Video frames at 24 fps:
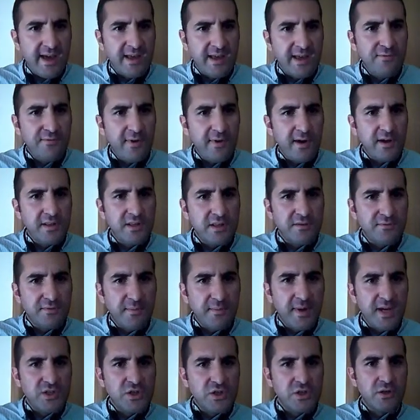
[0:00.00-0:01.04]
and find
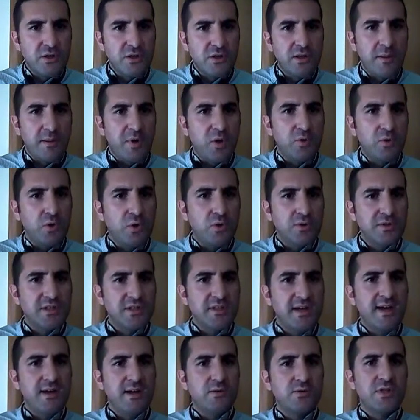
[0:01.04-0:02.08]
information about
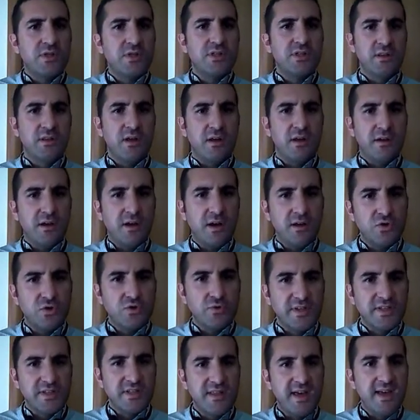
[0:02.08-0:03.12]
haunted houses in other
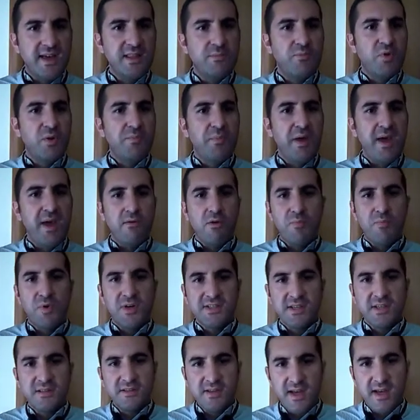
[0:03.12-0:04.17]
countries. Then prepare a
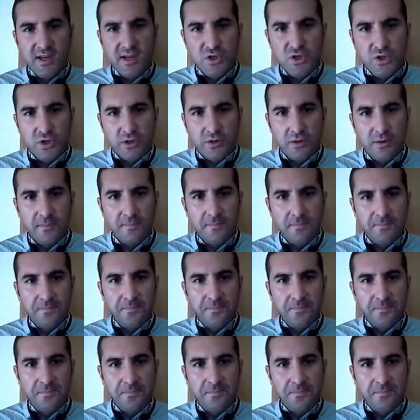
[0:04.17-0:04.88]
presentation.